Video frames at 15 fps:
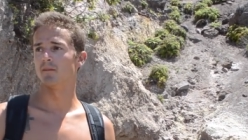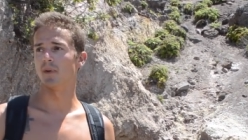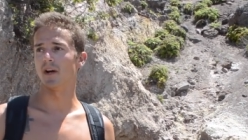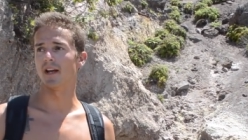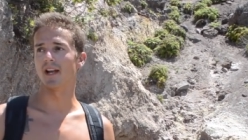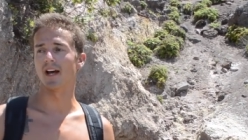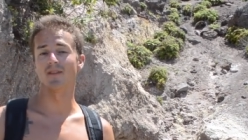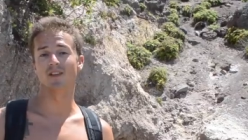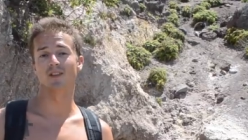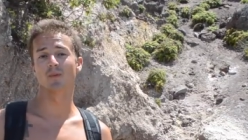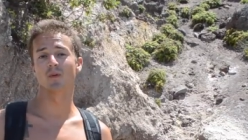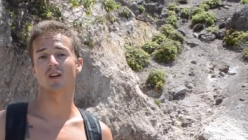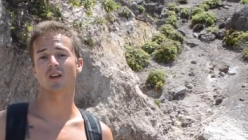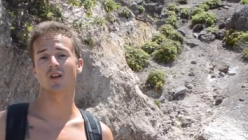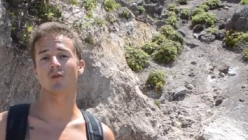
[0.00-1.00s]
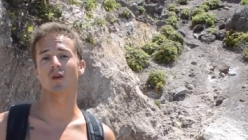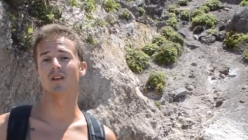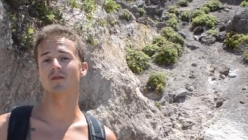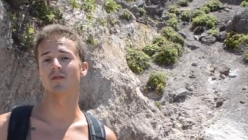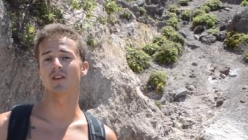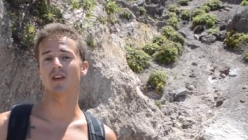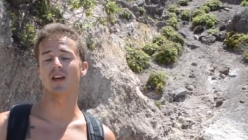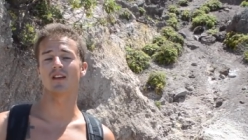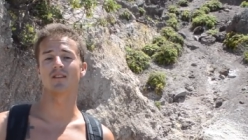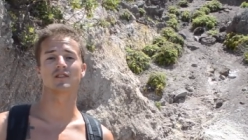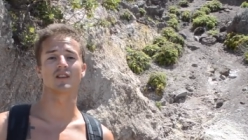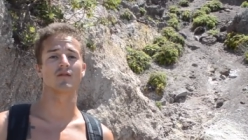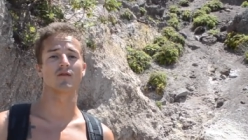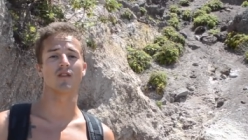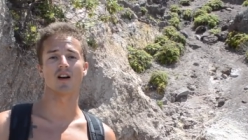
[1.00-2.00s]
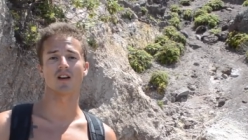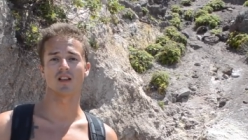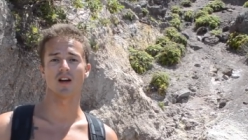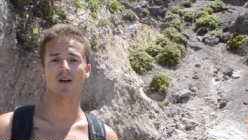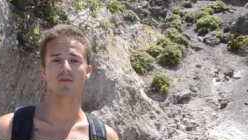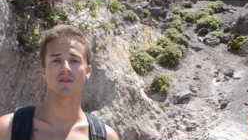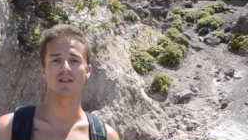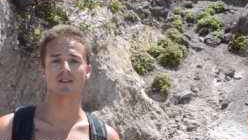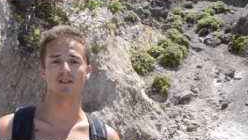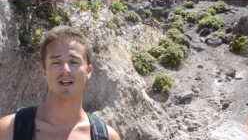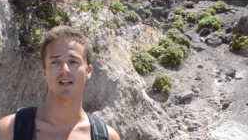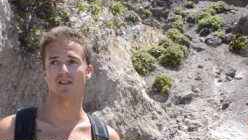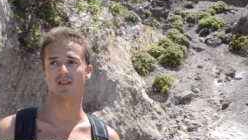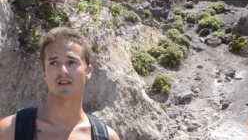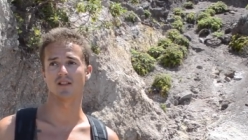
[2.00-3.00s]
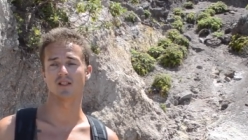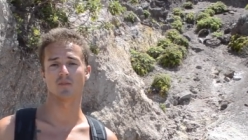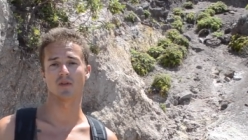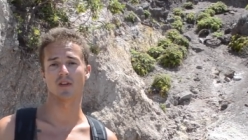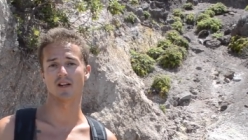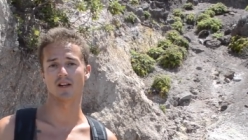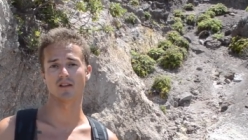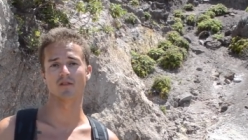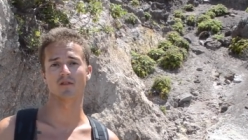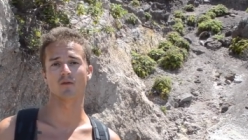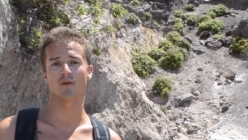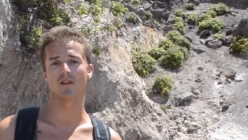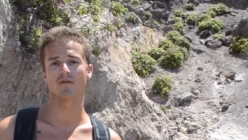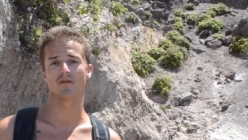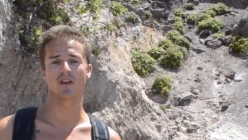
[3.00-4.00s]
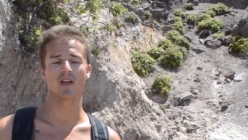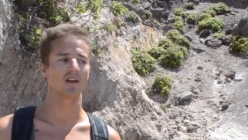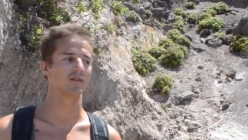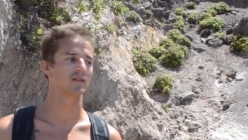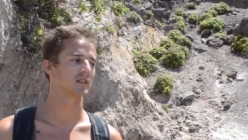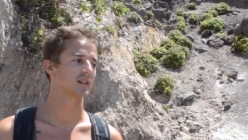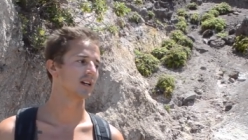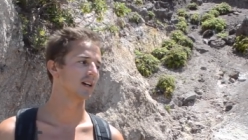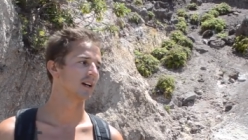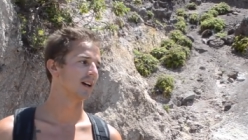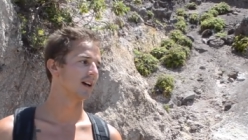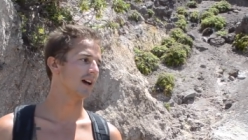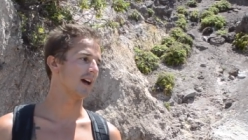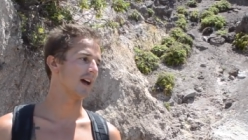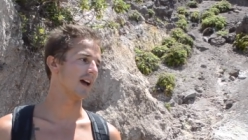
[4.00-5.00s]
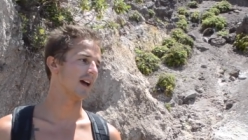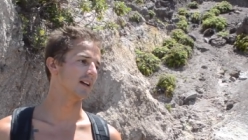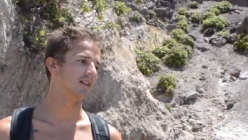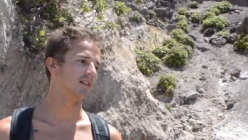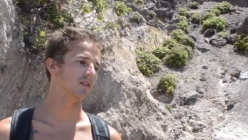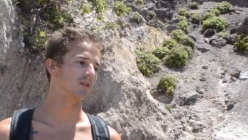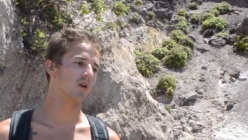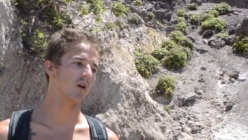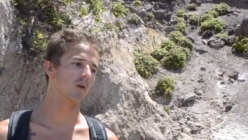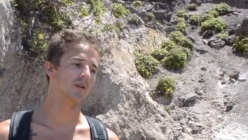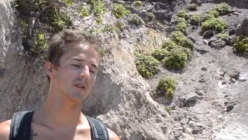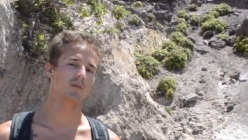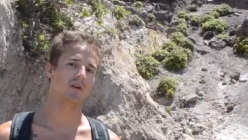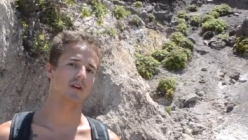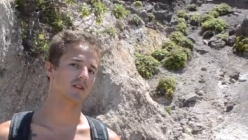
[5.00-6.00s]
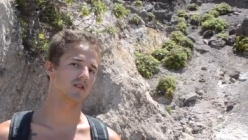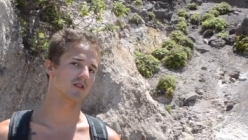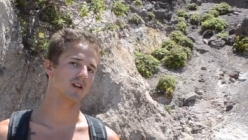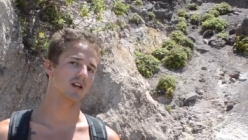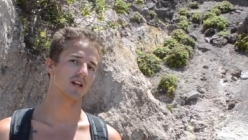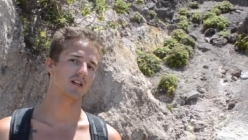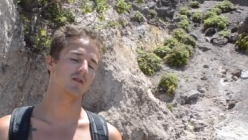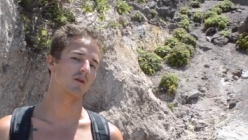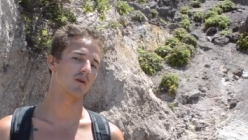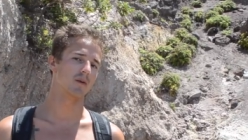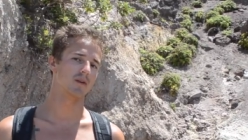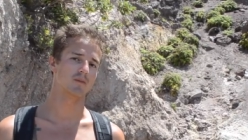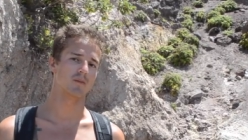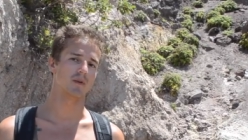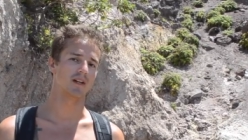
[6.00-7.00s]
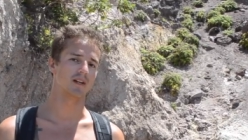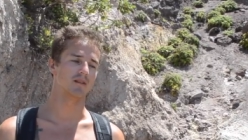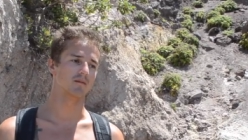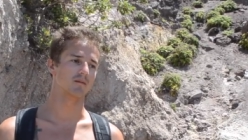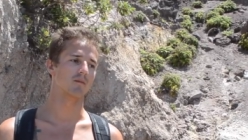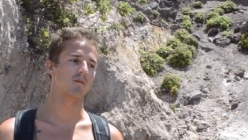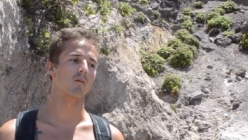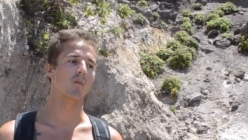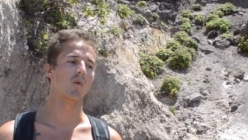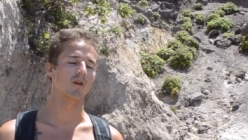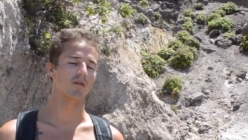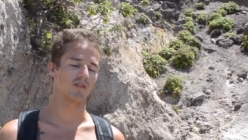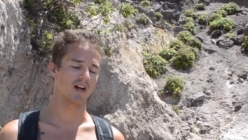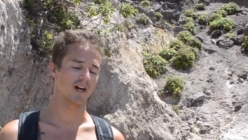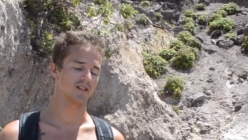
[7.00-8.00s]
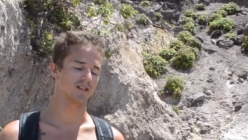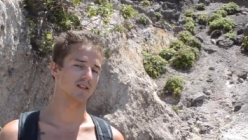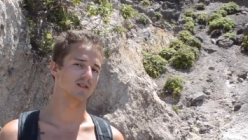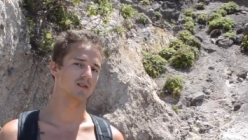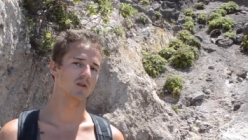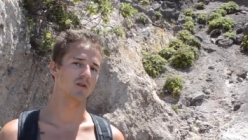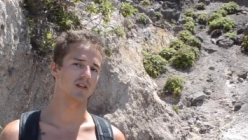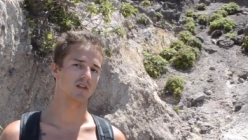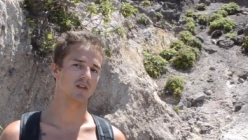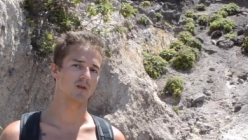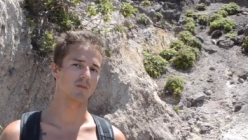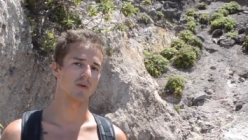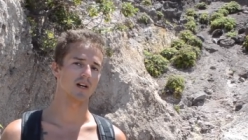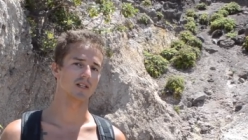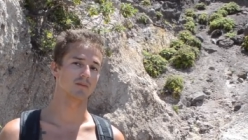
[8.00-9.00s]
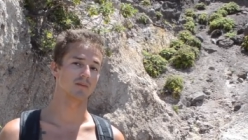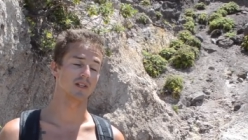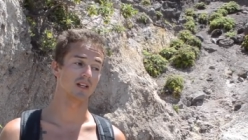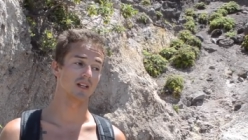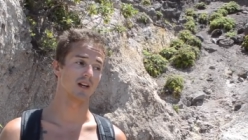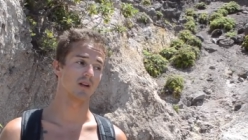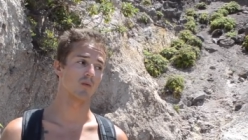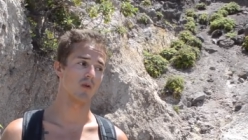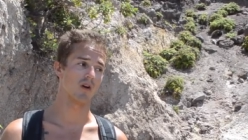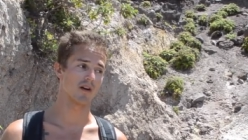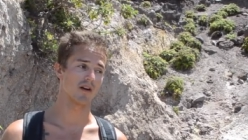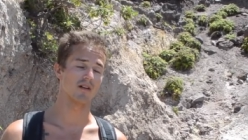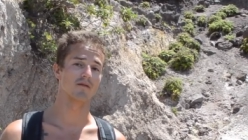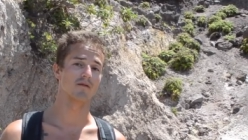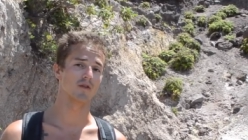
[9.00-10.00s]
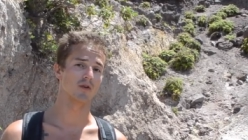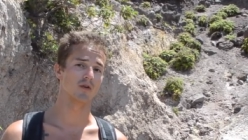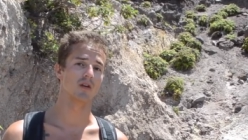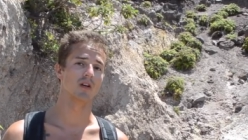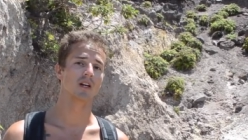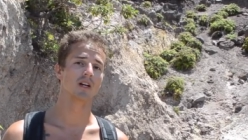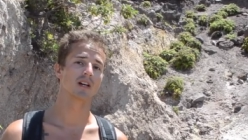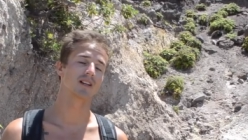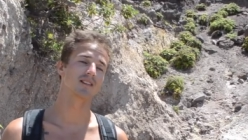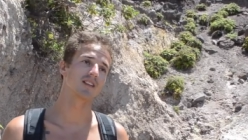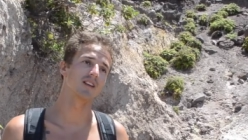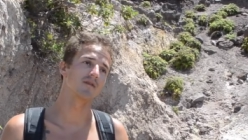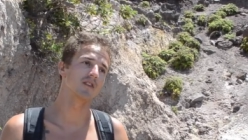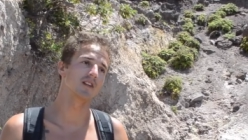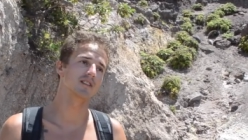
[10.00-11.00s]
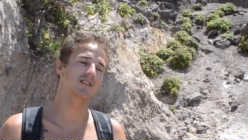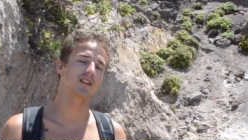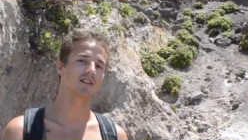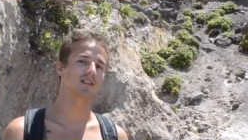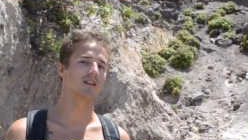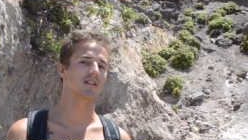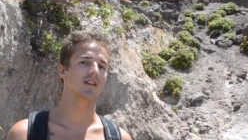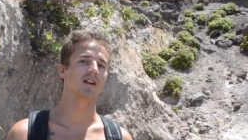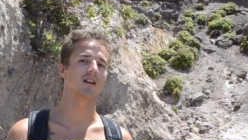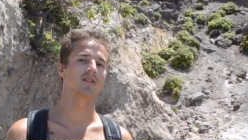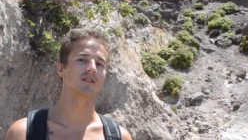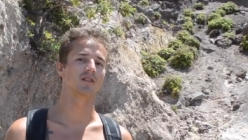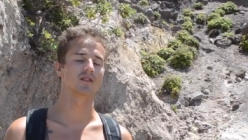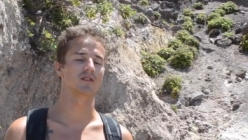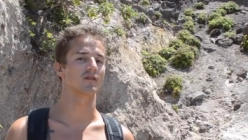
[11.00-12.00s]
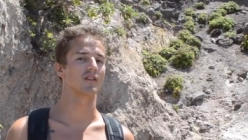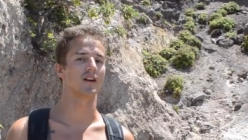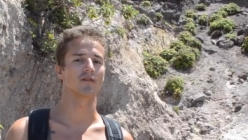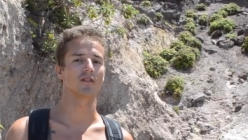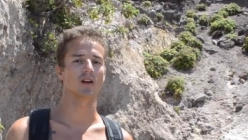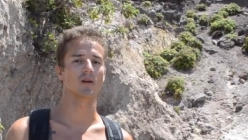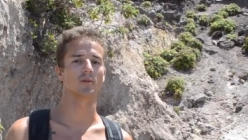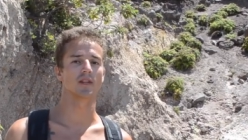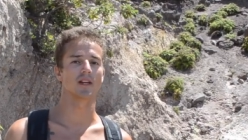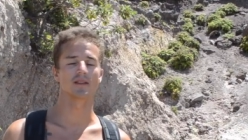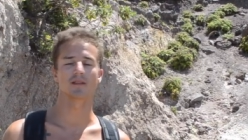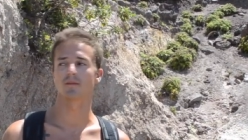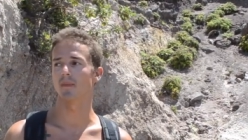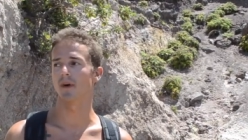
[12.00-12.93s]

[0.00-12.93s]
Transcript: But I've explored a, quite a few caves. I've rock climbed and, and gone spelunking through quite a few caves. And you always bring a string and you always bring more flashlights than you think you can possibly need and water and food. Because if you get stuck down there, you can survive for a couple days.